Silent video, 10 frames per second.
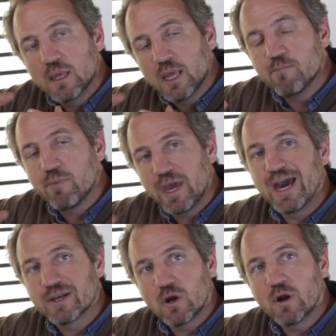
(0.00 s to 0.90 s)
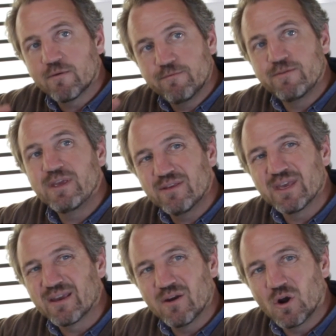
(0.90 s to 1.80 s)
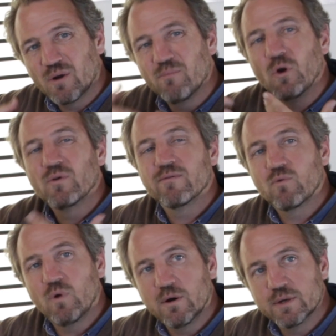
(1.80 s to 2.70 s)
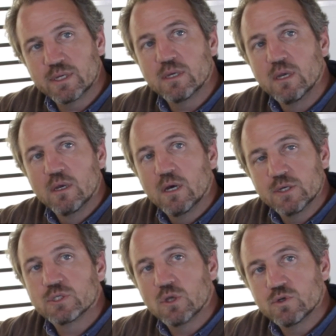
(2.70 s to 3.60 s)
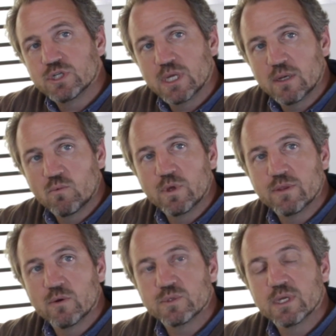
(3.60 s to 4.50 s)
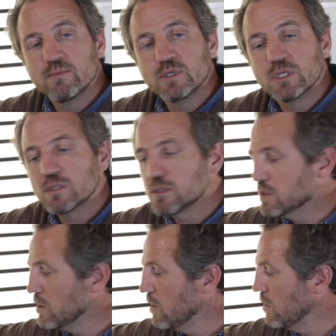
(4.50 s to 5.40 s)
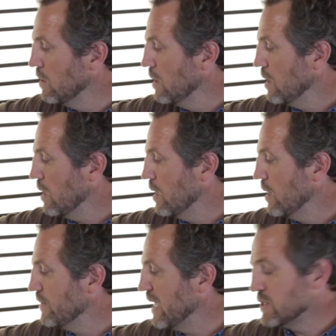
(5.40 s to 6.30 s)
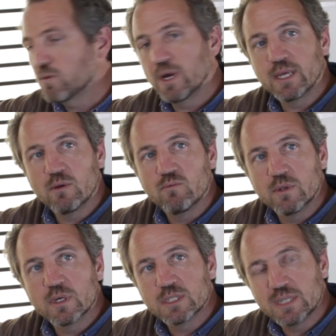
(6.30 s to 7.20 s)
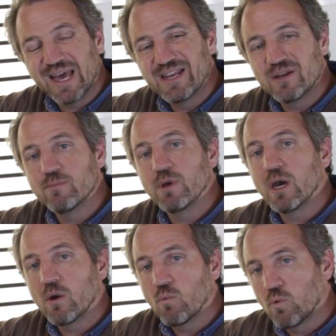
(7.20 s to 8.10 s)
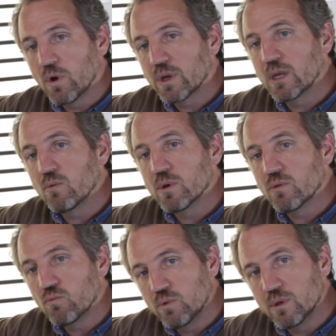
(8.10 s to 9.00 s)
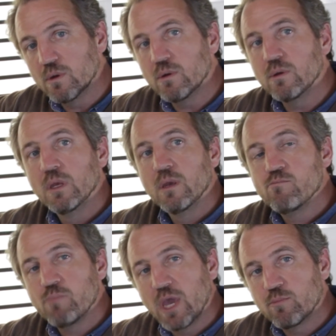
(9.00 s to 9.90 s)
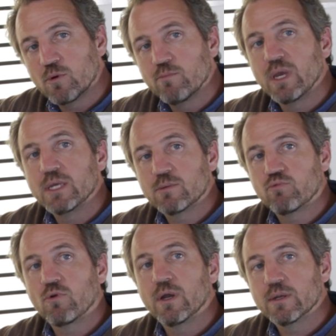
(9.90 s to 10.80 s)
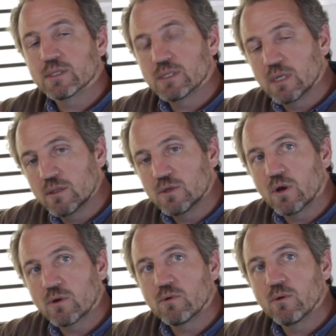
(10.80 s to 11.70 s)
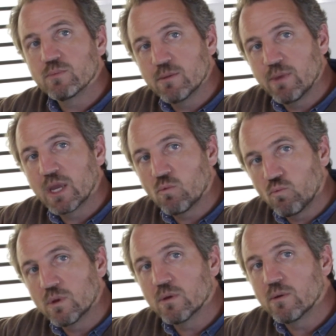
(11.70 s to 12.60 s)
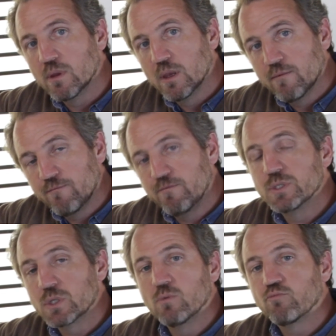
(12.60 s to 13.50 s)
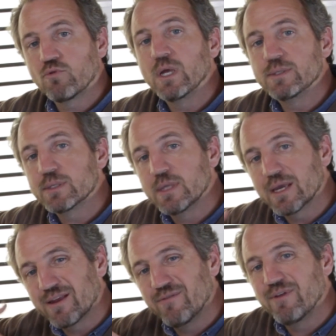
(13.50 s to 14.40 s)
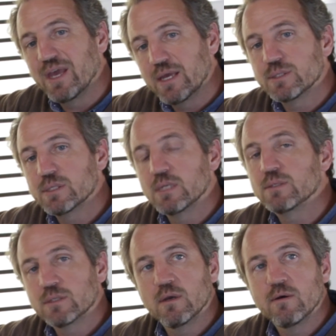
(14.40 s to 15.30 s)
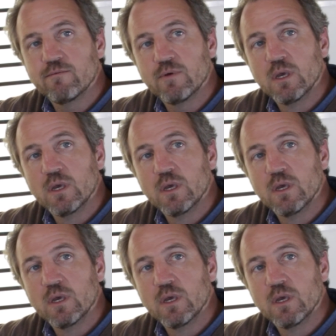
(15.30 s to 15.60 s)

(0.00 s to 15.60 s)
impact our feeling, our emotive quality associated with those images. And so that's where I get real excited about working with real paper-based products in the darkroom to make real physical prints that convey a sense of